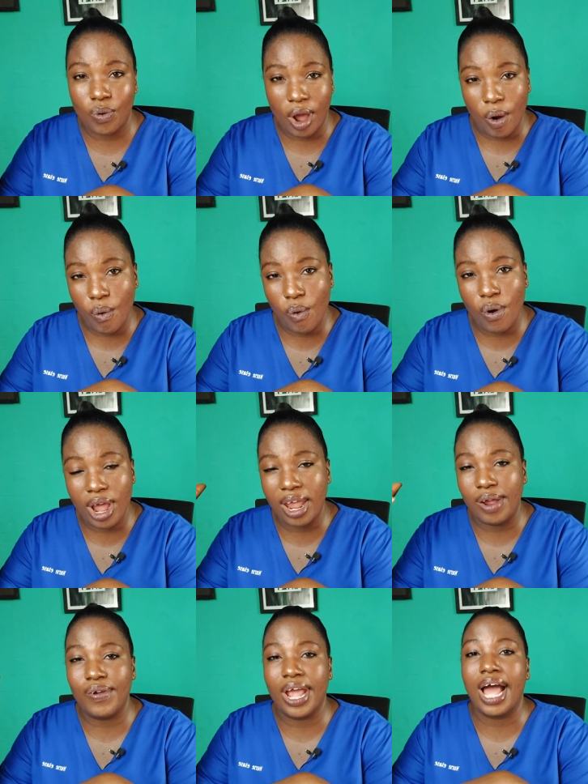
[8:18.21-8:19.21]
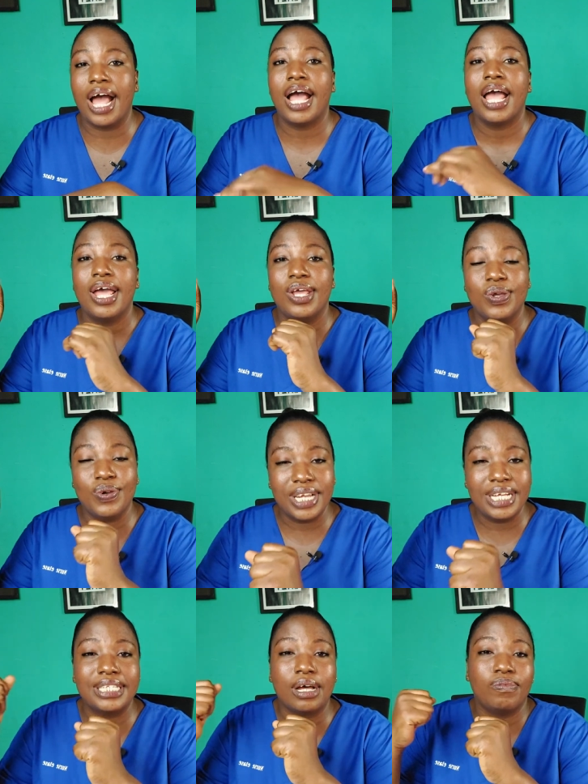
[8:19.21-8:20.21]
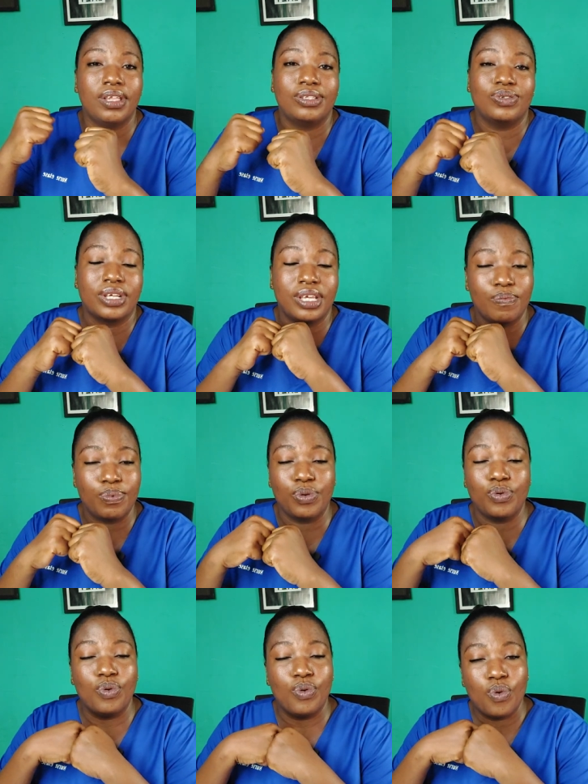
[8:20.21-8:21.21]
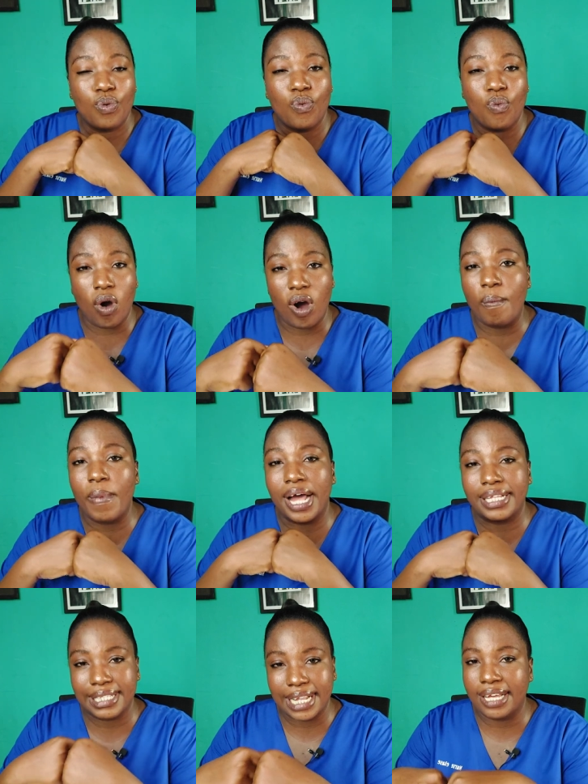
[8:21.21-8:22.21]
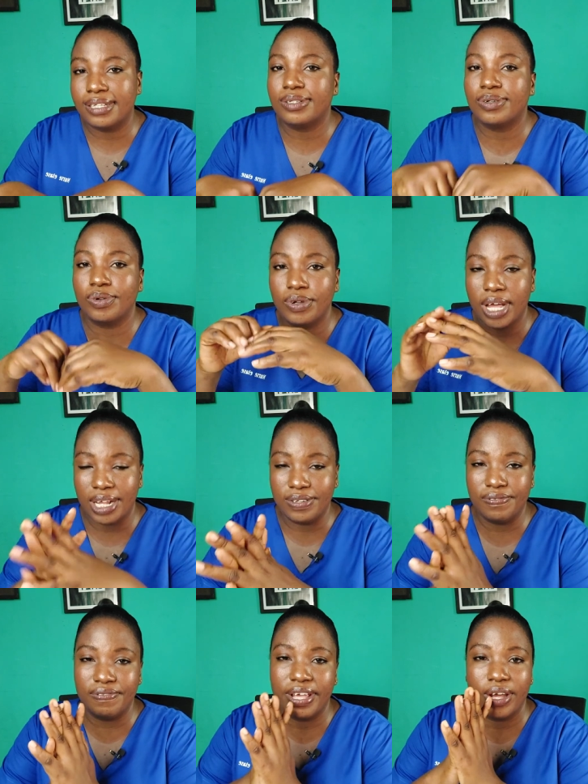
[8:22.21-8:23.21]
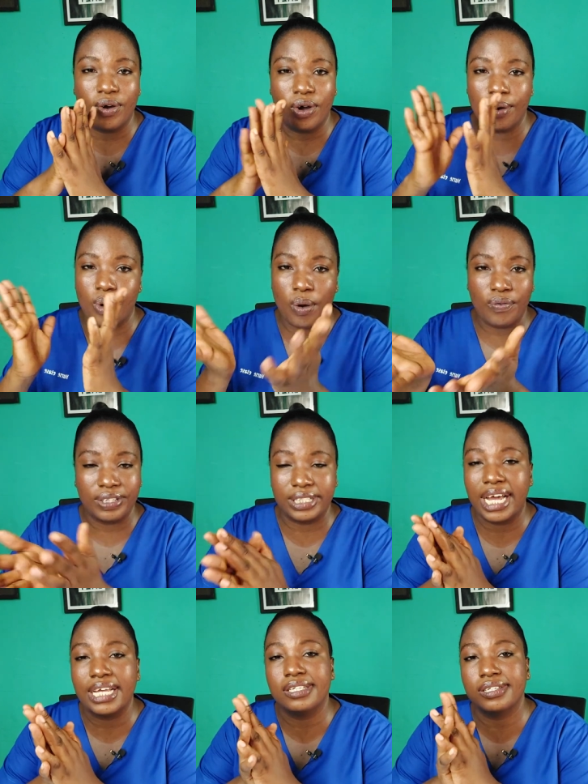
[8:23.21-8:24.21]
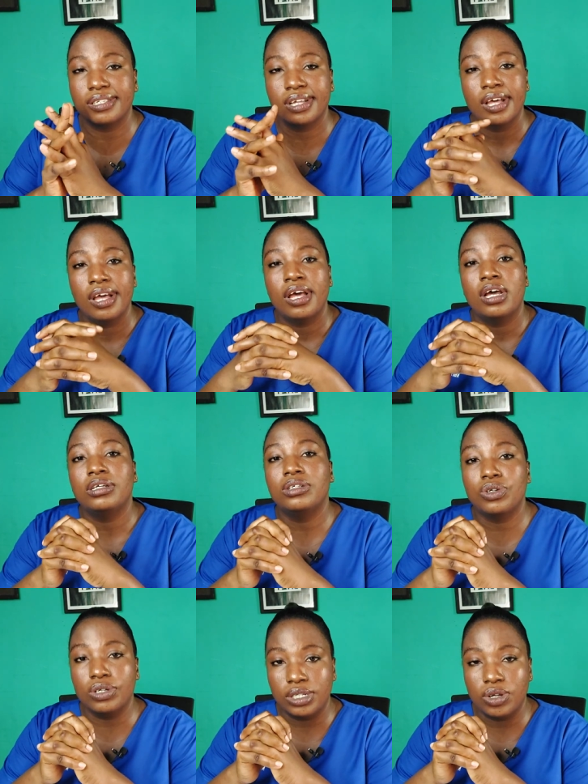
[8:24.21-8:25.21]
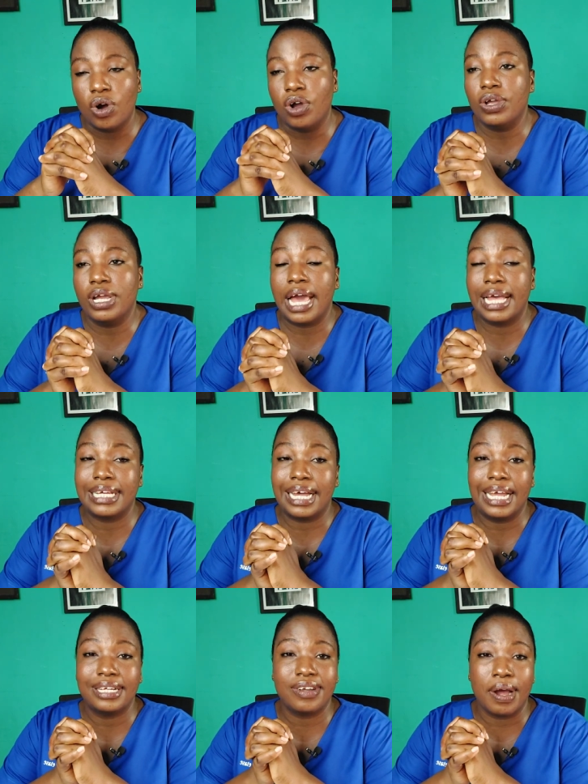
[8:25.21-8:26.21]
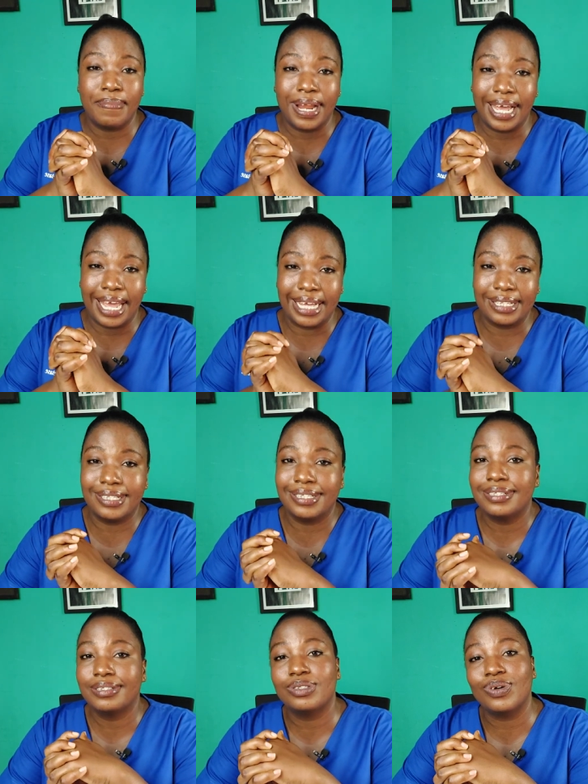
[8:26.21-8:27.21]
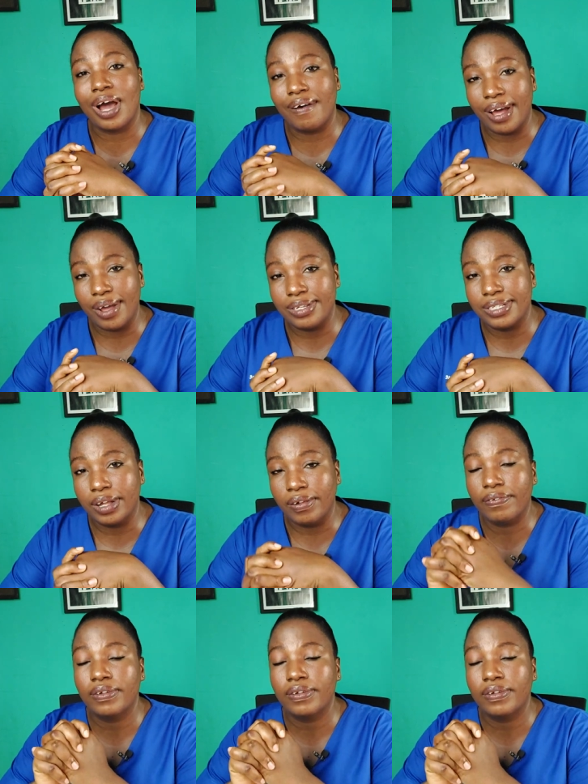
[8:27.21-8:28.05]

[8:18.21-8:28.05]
Kwahu area, you need something to keep you warm at night. So a duvet or a comforter is good. Or you get an extra blanket to cover yourself.